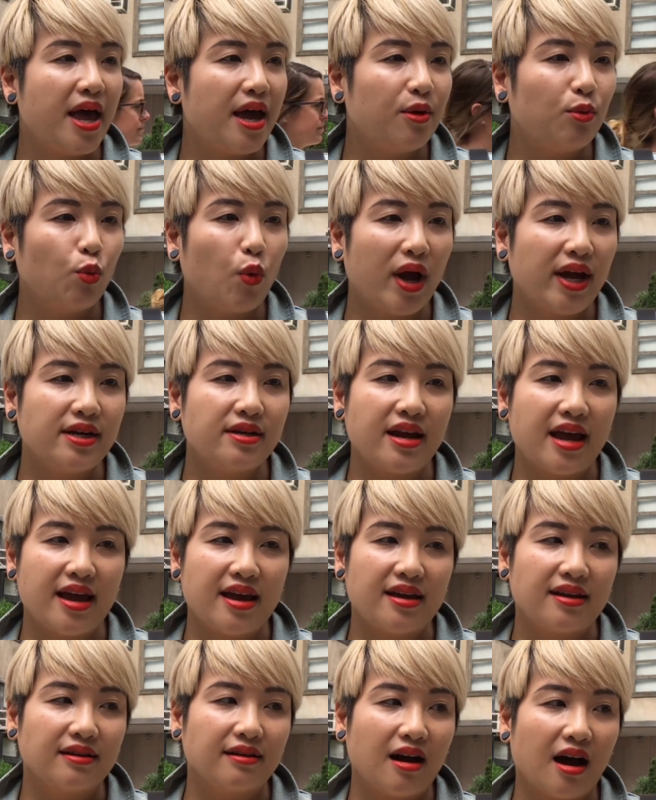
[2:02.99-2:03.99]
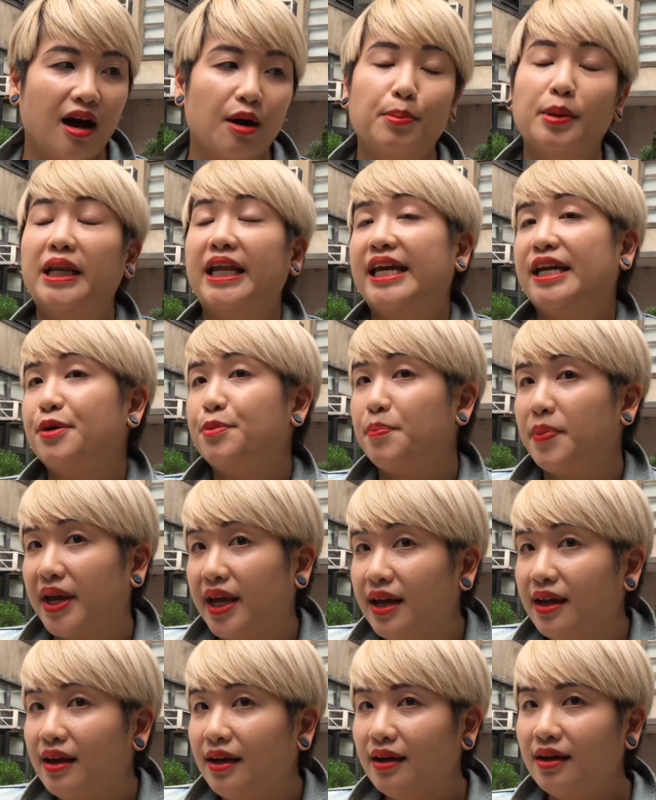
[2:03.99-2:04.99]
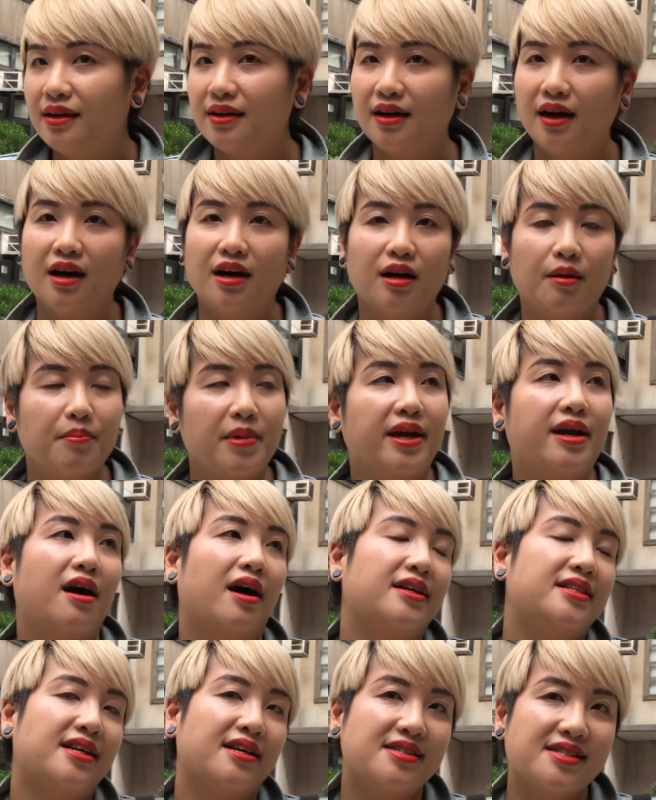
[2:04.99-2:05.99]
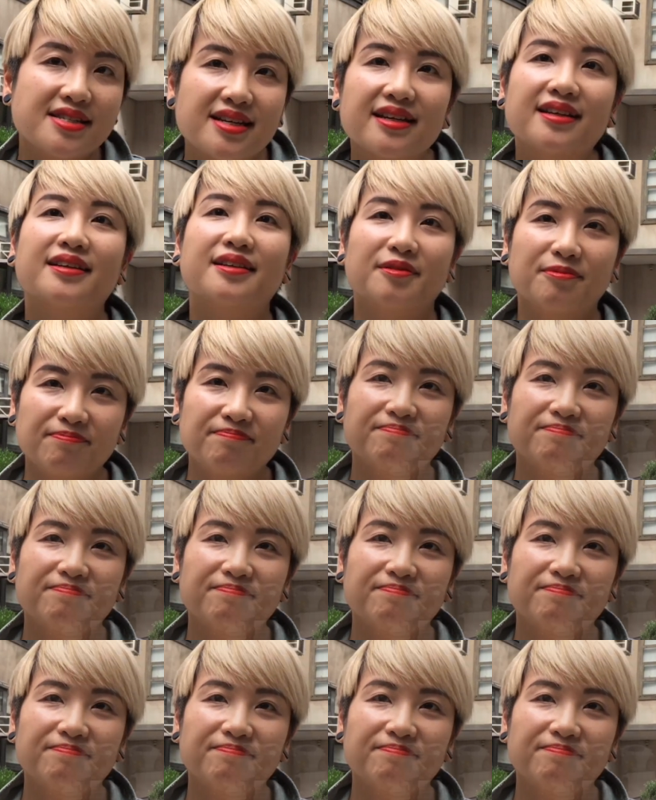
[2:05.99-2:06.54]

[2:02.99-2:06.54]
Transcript: and went and got Plan B um, and got tested.